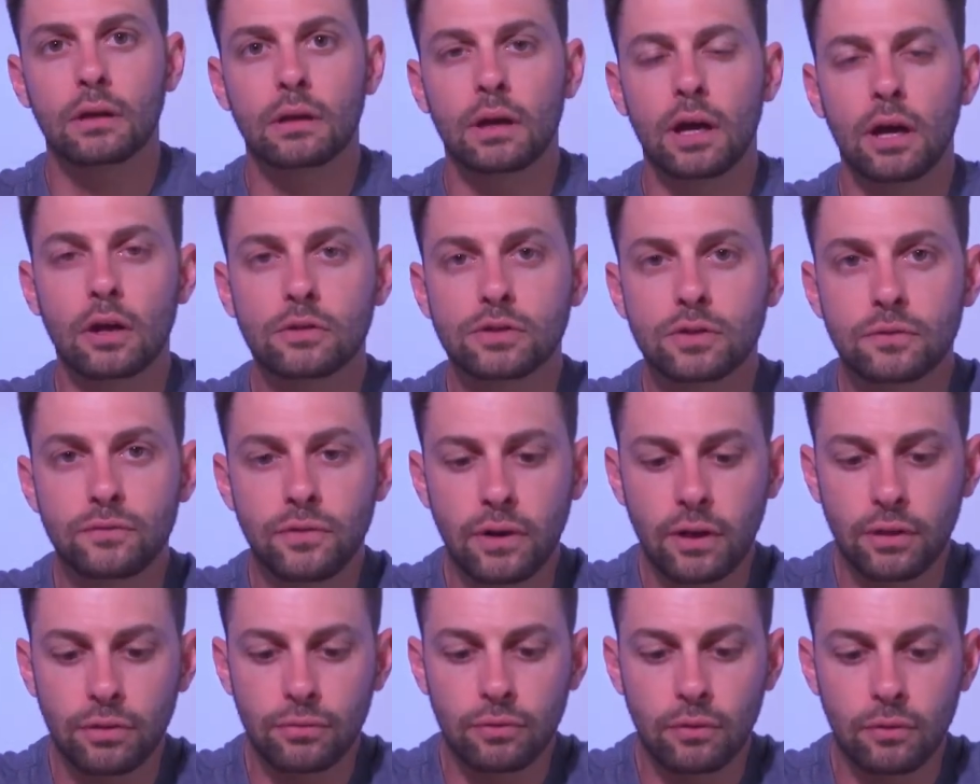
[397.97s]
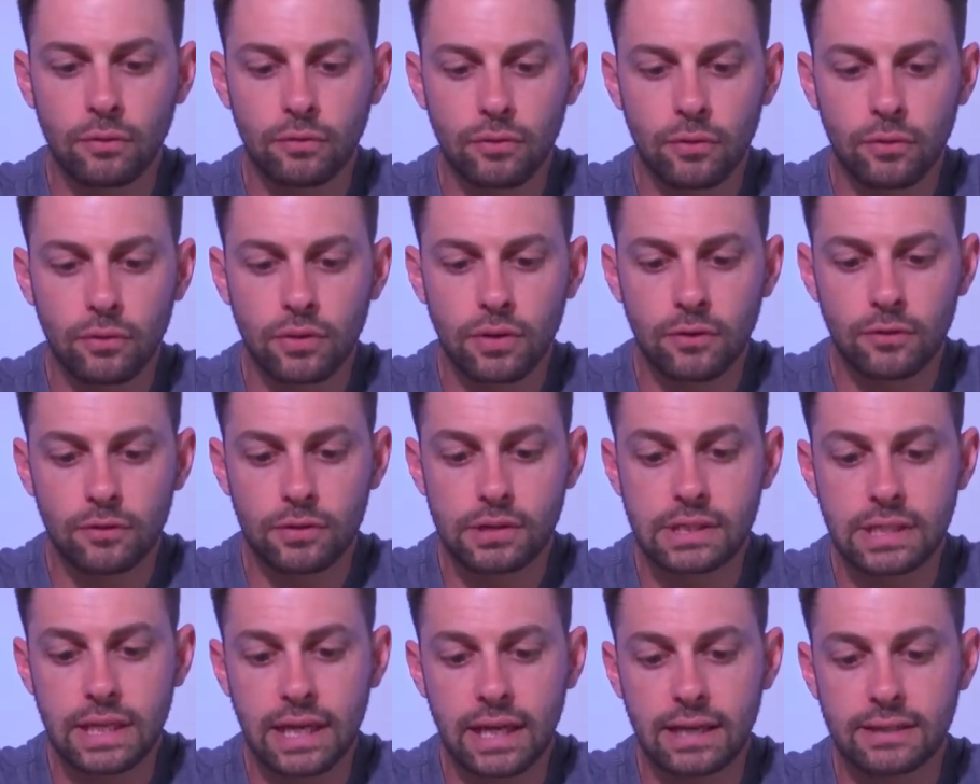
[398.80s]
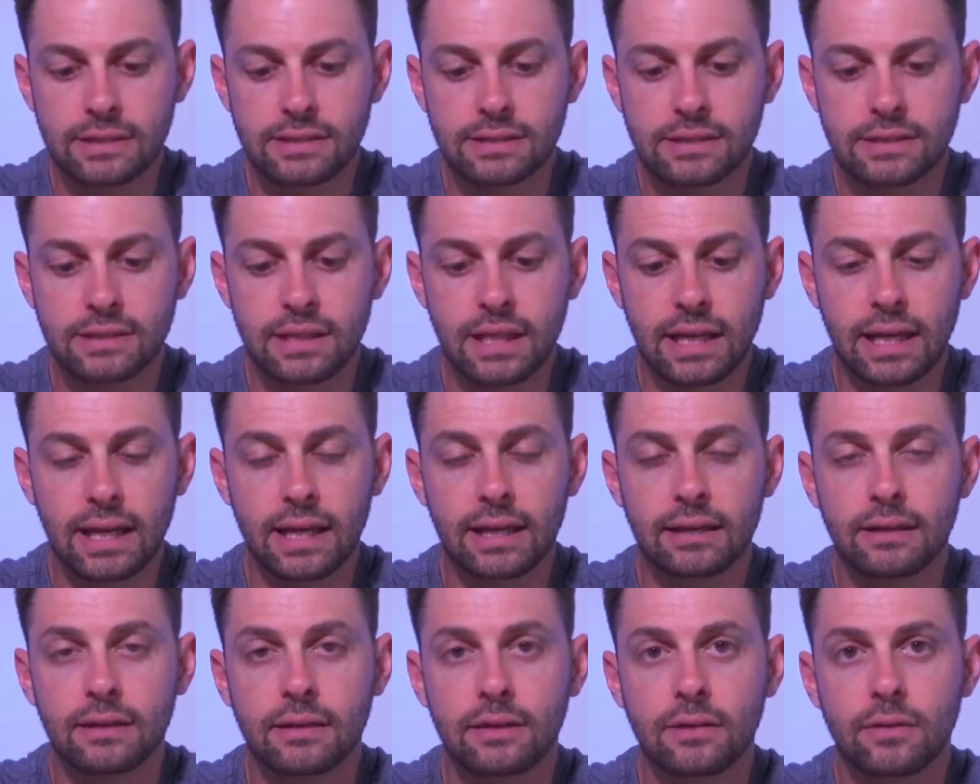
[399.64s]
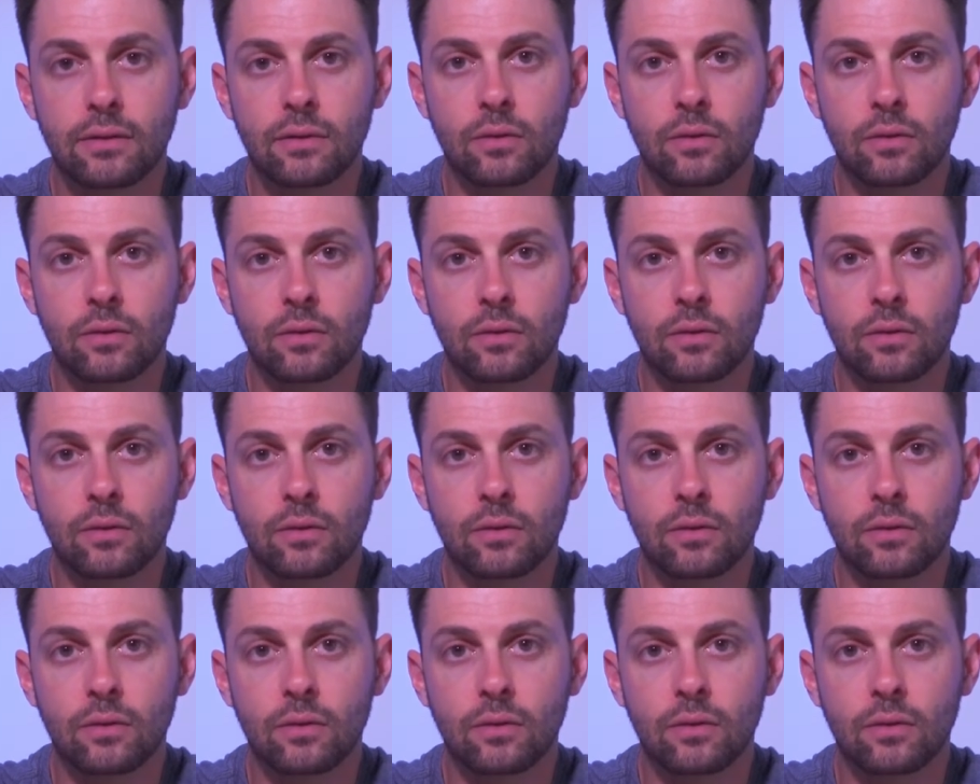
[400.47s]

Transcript: I also found through a few different tests that